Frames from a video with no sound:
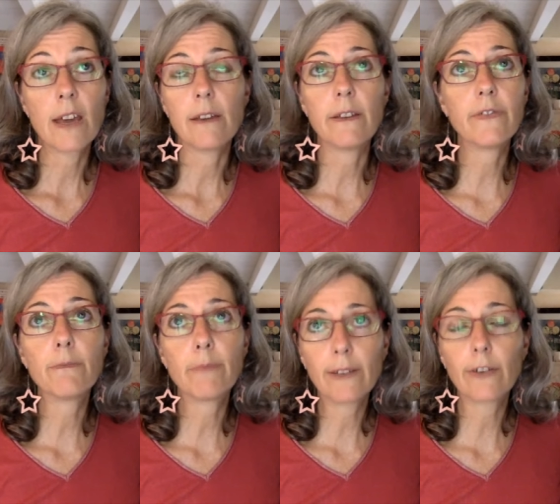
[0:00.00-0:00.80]

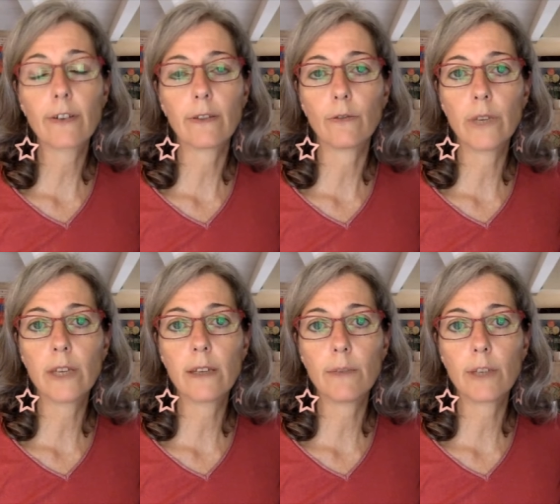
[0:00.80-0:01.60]
even better than a
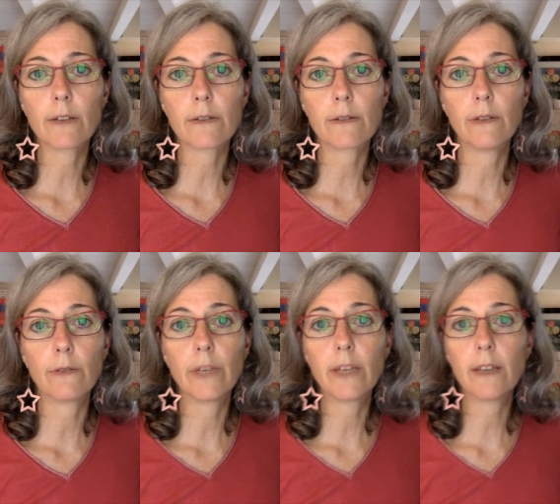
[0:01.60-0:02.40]
wiki because in a
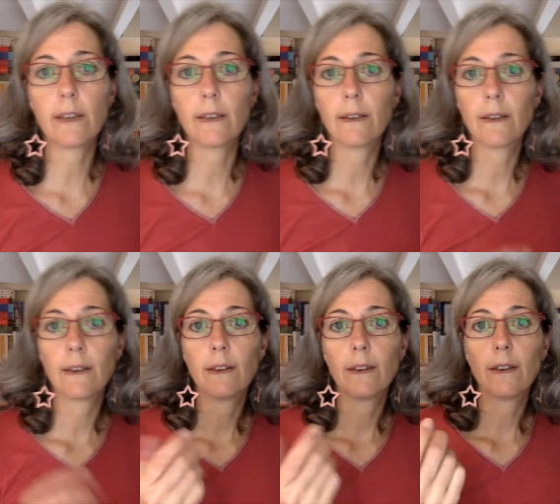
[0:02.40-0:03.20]
wiki
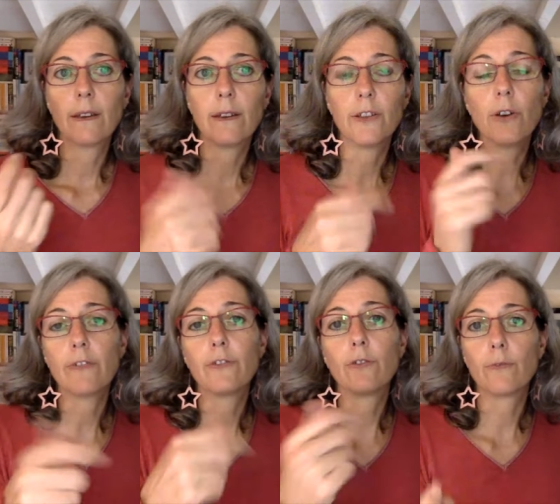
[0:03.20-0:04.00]
you
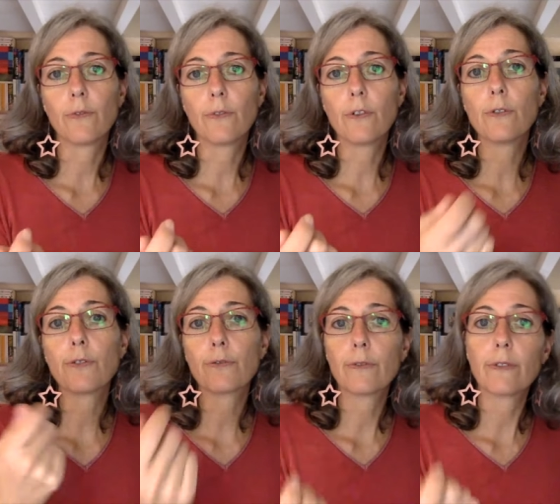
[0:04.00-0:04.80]
have to go
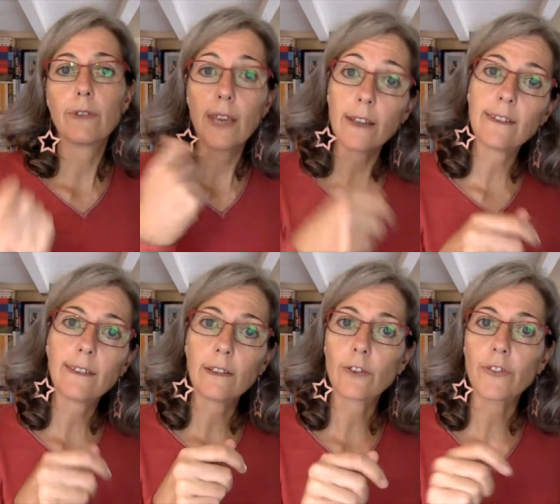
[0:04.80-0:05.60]
through the edit
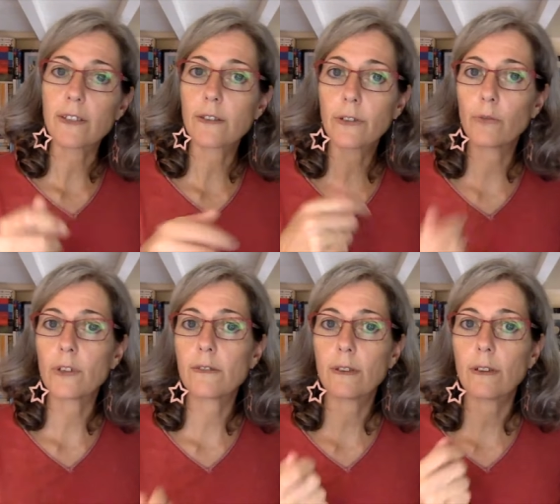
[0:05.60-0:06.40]
interface. So it
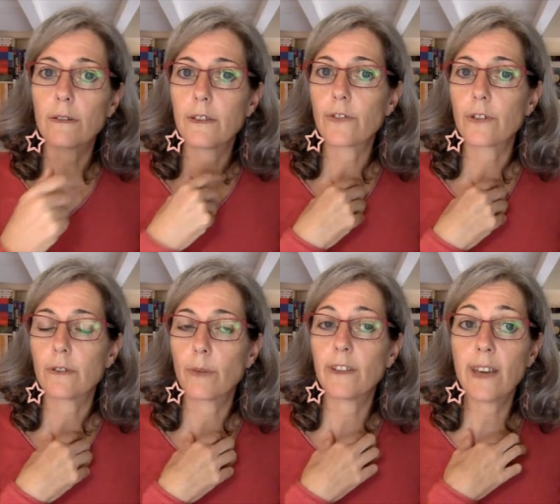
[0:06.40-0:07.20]
was uh,
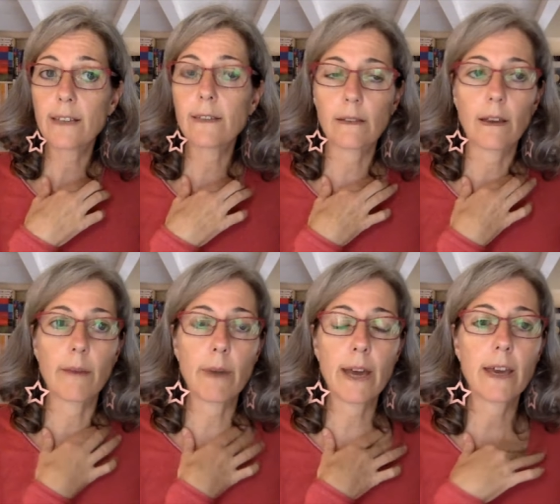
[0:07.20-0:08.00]
different. But yes,
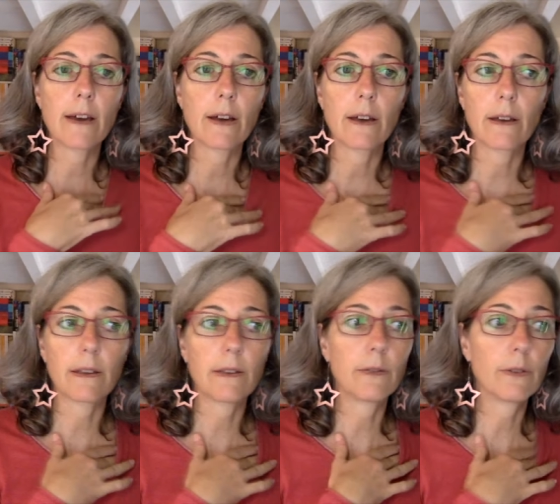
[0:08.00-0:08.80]

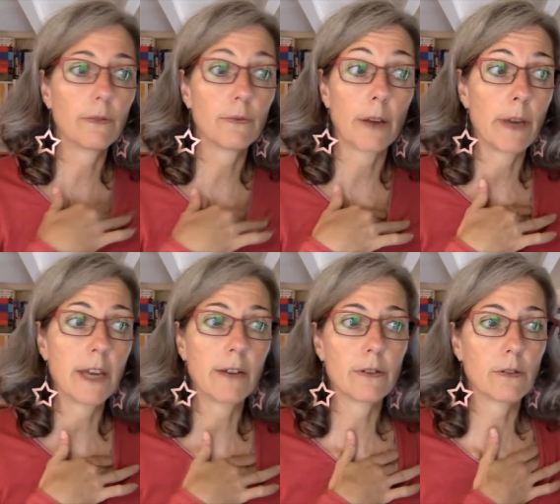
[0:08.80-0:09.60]
Amaya,
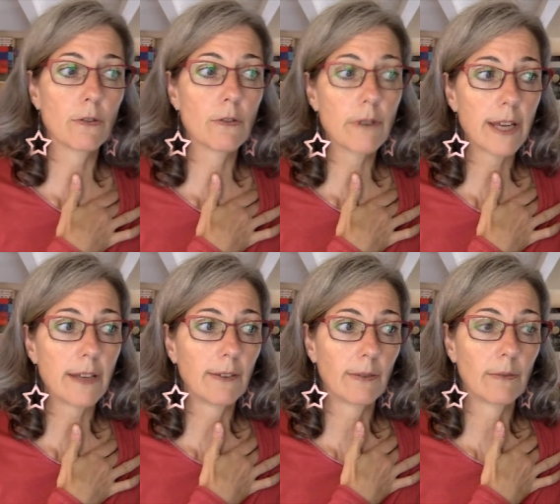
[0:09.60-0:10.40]
Amaya was a
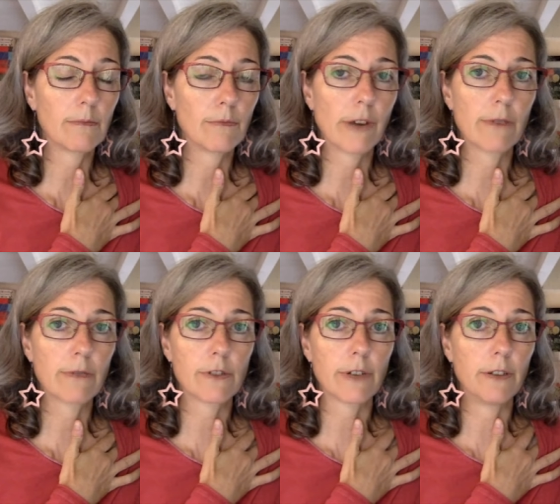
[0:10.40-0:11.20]
great
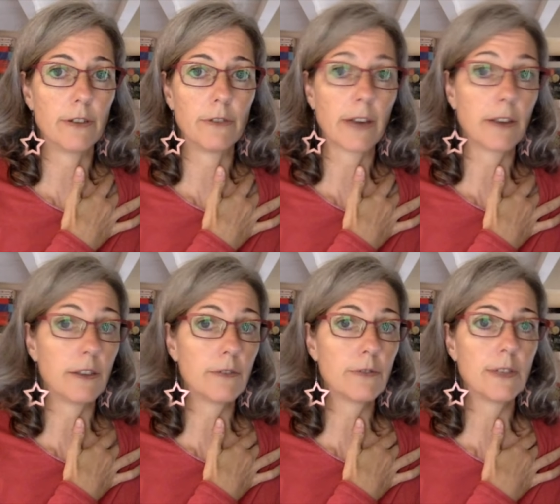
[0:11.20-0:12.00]
browser and I
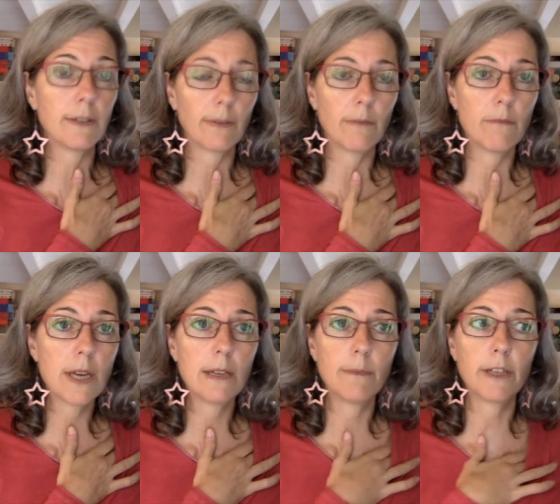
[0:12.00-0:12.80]
used it
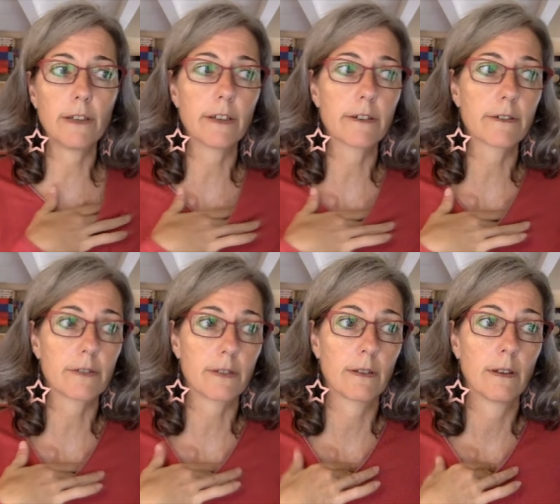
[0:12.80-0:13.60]
many, many
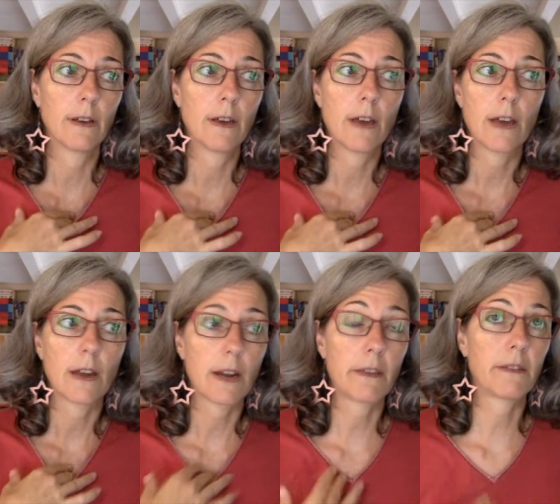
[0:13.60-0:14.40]
years
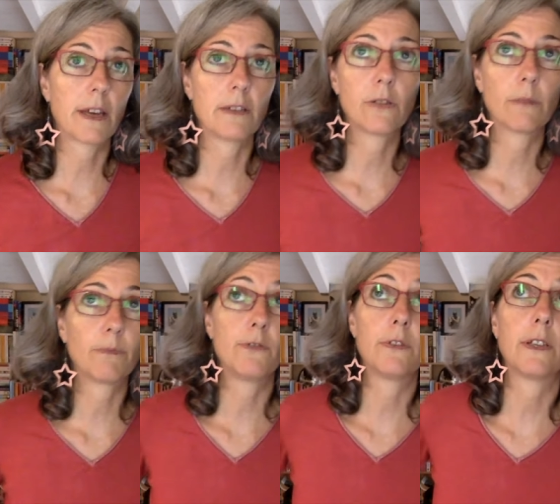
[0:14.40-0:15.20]
and I think I
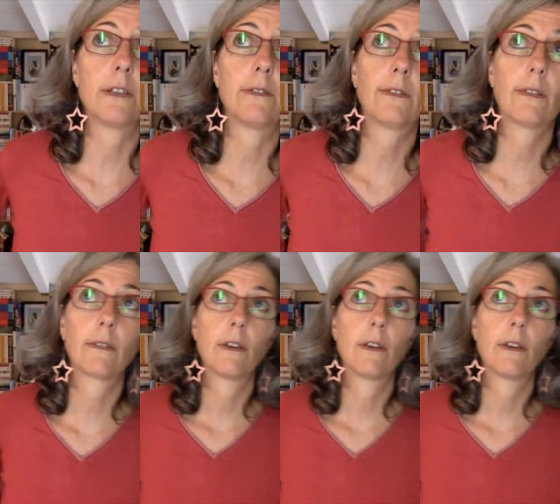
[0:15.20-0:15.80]
stopped using it